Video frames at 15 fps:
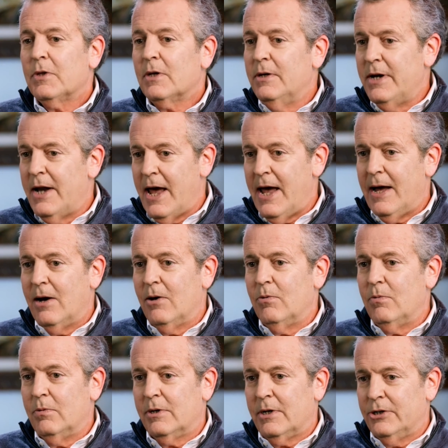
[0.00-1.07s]

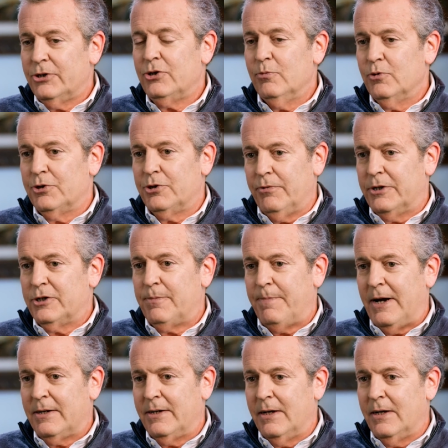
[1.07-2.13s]
now customers are
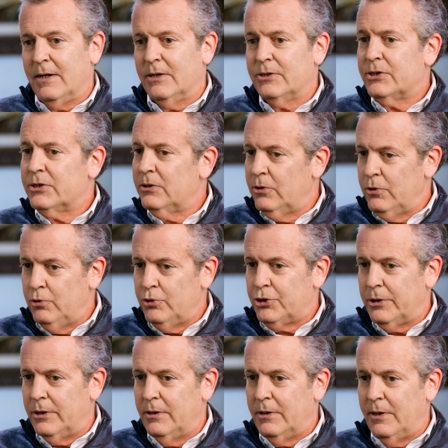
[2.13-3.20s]
expecting a
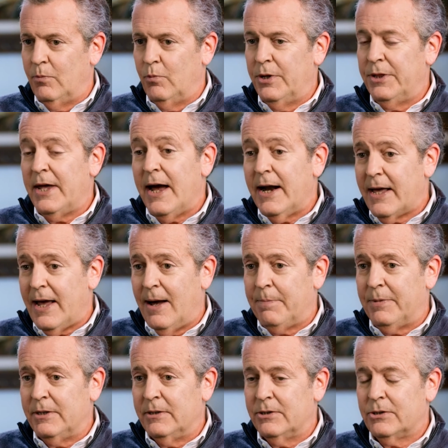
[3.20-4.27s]
solution. And when that
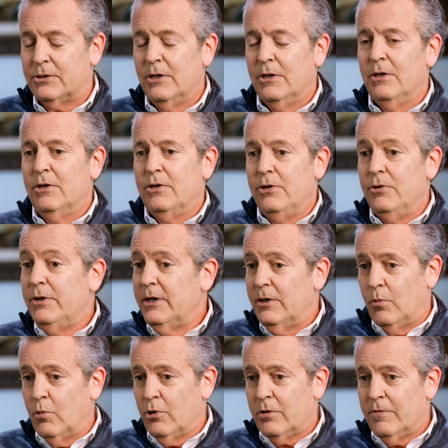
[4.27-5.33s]
happens, you
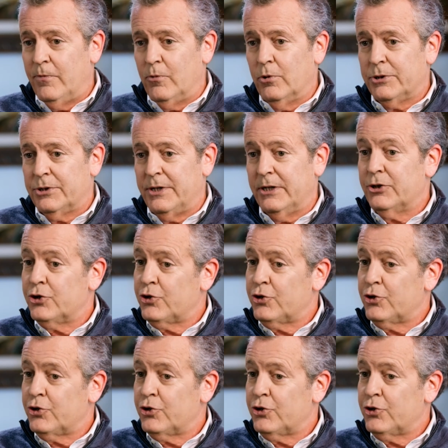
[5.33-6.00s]
need a workforce that's